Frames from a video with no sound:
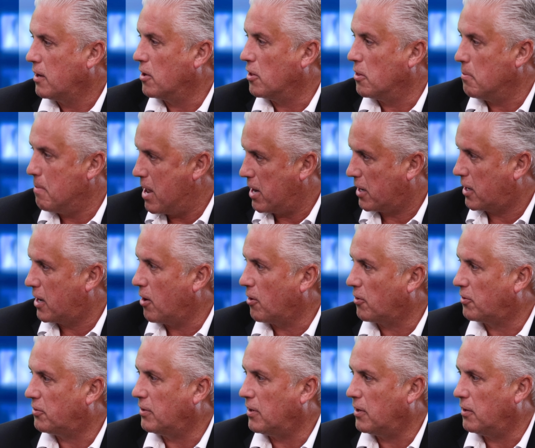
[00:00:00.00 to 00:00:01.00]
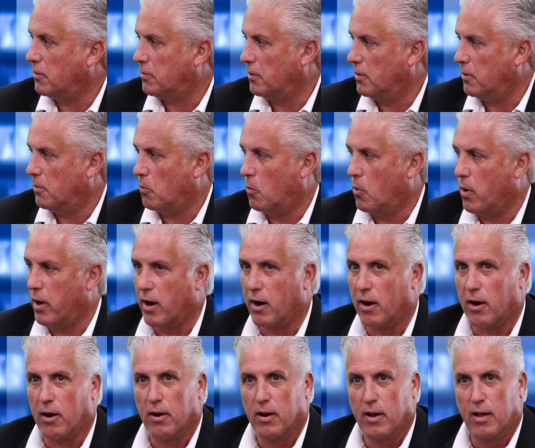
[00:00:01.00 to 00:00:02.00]
you know the Medicare season
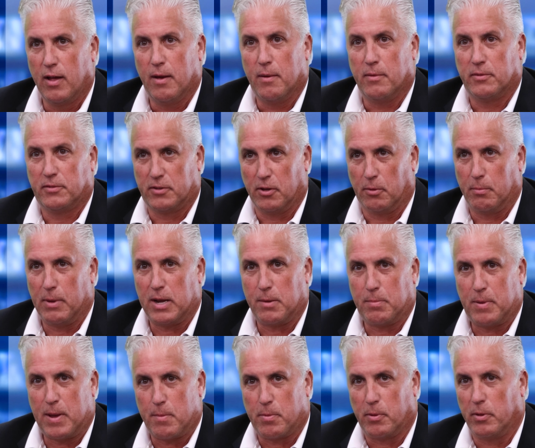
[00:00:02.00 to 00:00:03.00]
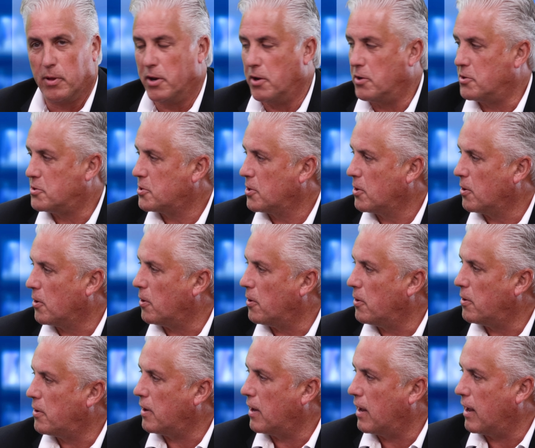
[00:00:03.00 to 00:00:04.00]
where mm-hmm. still many people
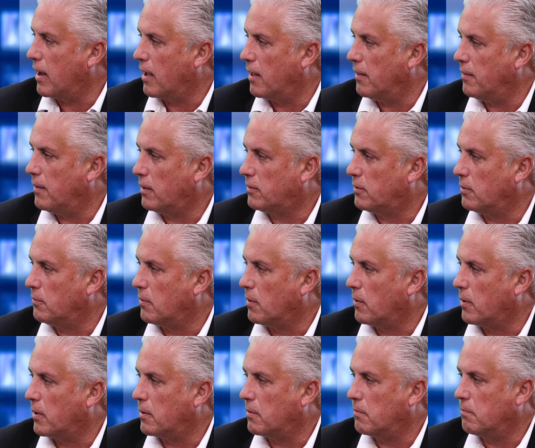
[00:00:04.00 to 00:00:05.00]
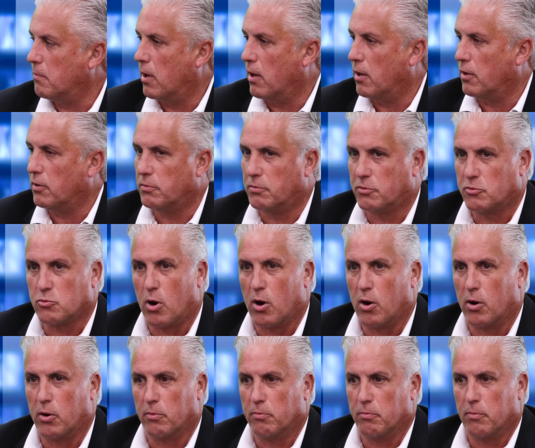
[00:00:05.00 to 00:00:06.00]
uninsured, and that's a very uh,
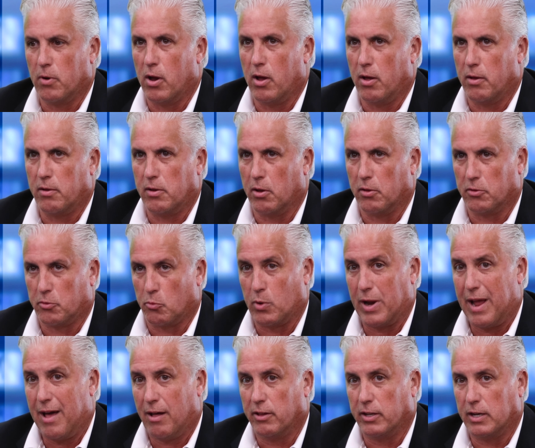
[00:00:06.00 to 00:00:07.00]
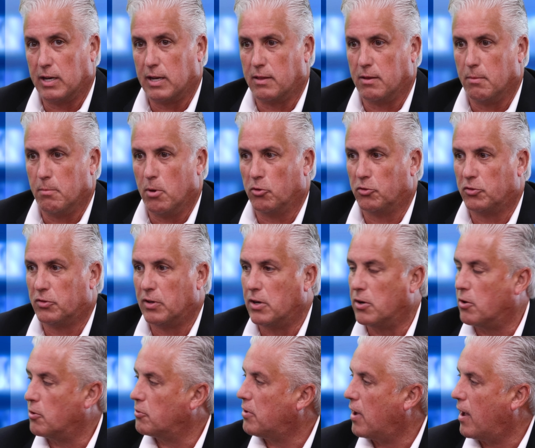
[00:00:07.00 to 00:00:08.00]
strong uh, you know it's a reality that most
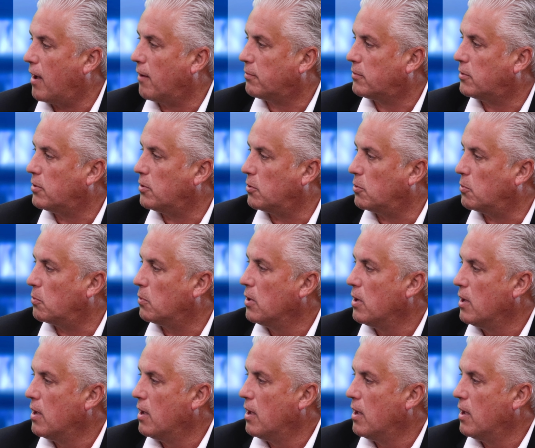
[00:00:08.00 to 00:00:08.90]
seniors have to